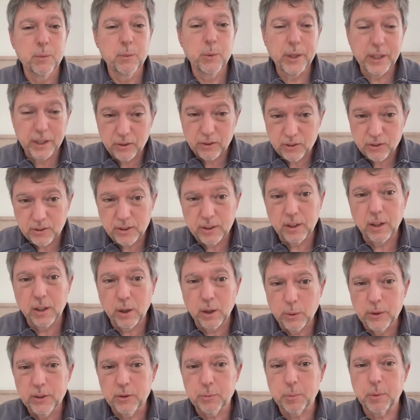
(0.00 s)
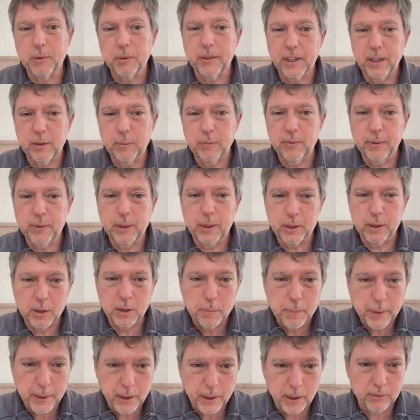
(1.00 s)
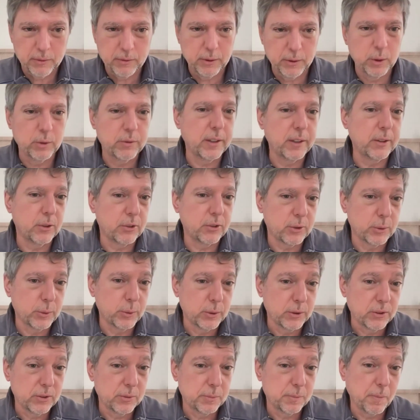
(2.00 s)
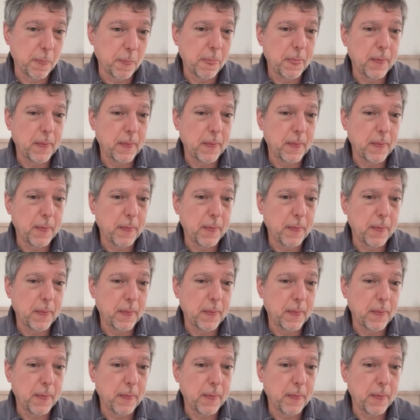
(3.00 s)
we can still always provide a better comparative view of other schools.